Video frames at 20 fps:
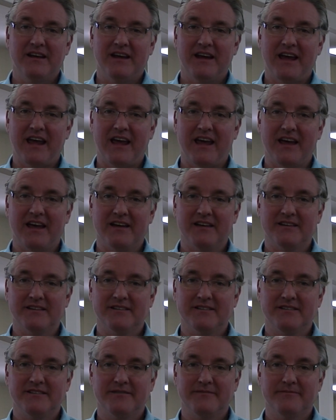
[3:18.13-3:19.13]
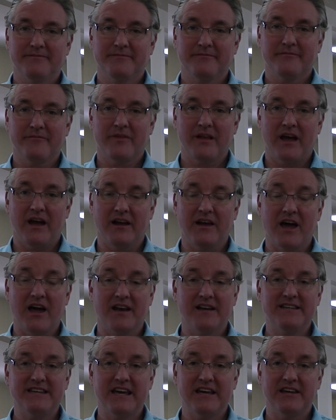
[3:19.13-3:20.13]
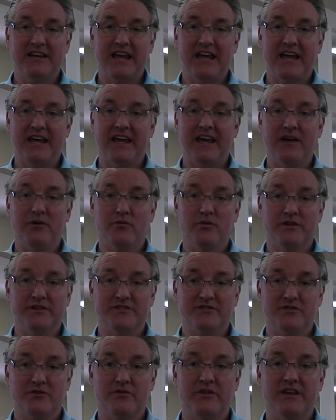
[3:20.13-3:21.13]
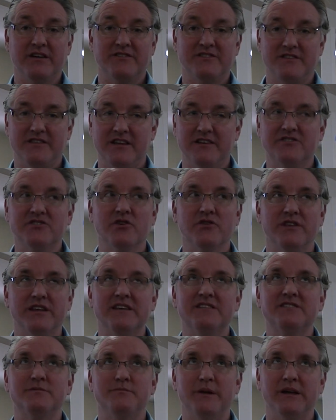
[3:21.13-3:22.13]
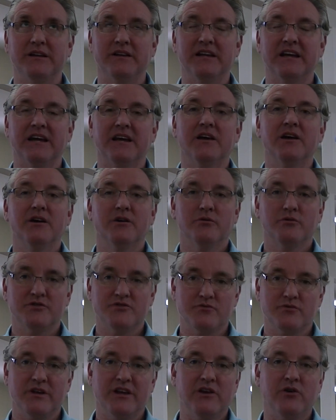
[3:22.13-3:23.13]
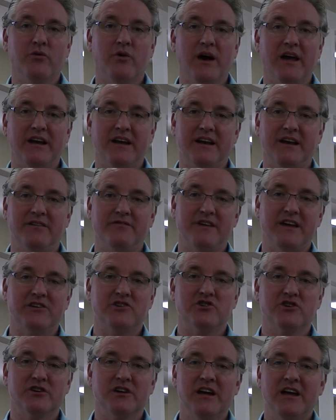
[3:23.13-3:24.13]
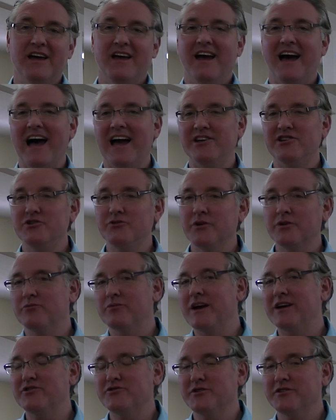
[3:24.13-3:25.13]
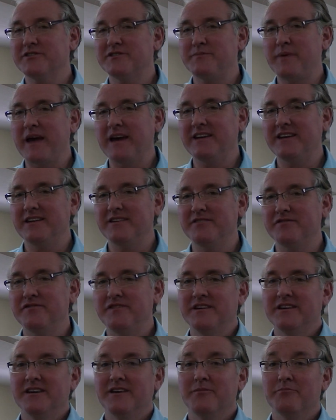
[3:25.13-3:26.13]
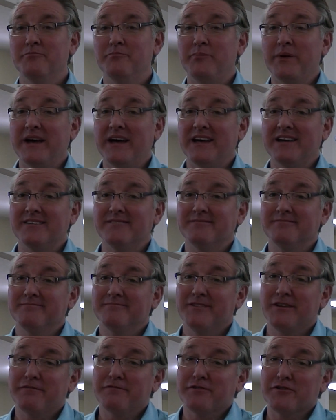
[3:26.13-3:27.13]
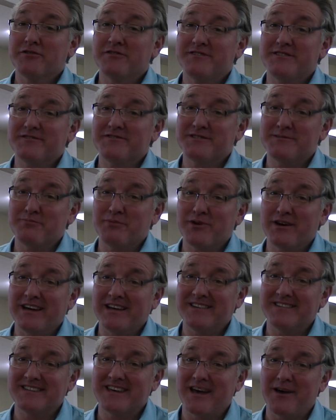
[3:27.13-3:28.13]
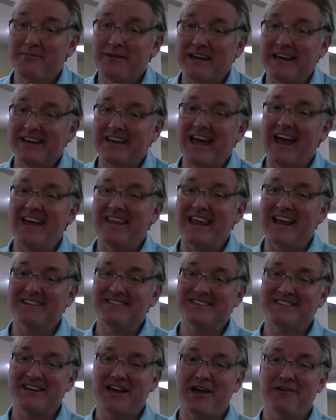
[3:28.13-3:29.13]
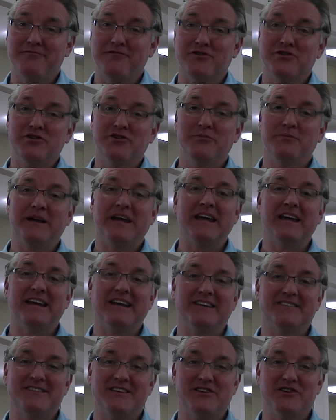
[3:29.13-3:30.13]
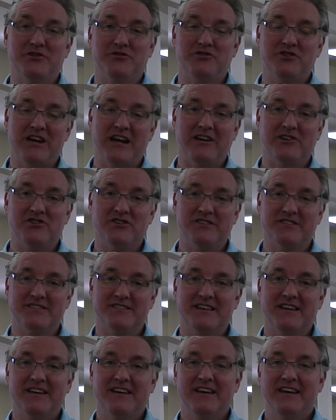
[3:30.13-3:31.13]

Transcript: And I gotta tell you, it was this building was really quite an adventure. I do a retrospective, but the 1st of spring is coming, and that's the time for new beginnings and new changes.